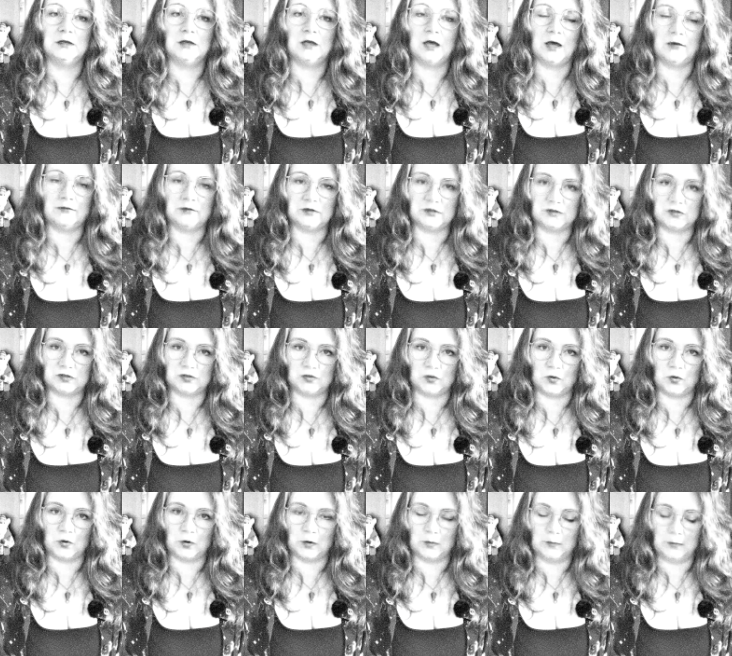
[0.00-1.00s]
of the
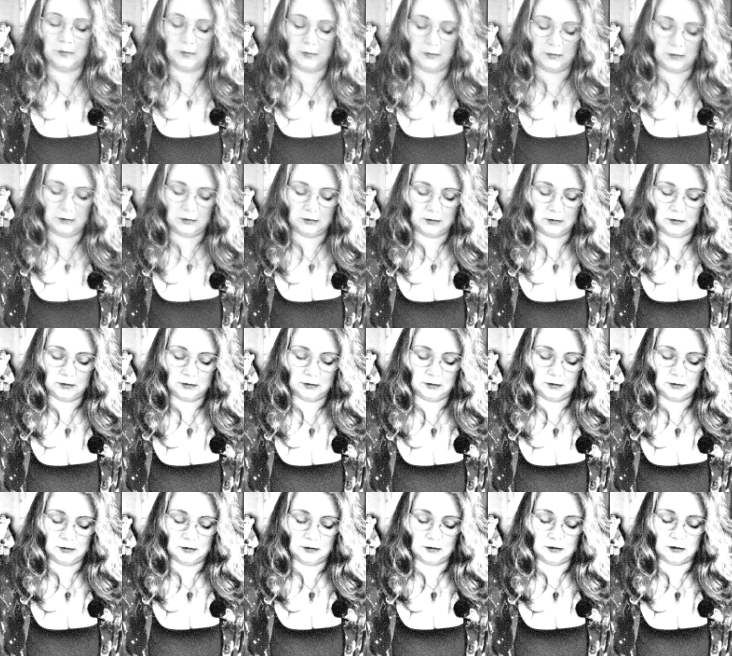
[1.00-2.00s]
storm.
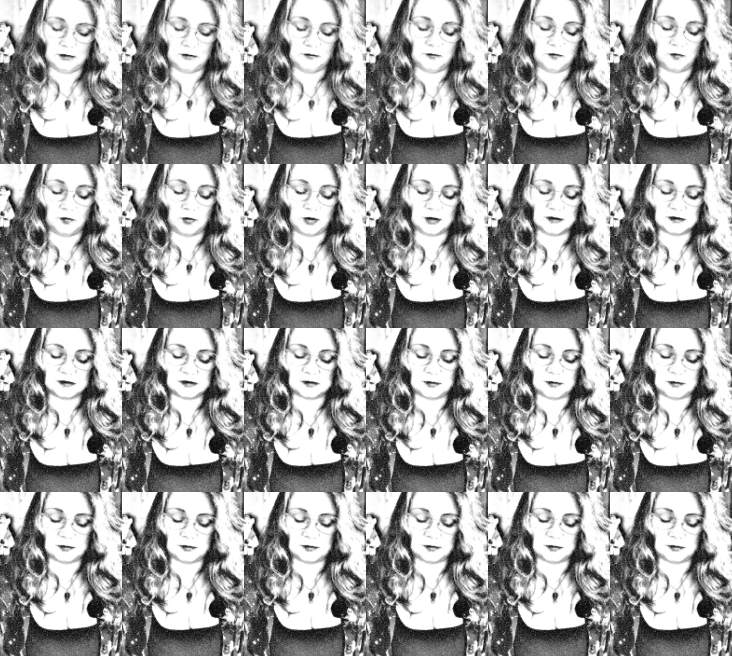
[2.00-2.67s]
A voice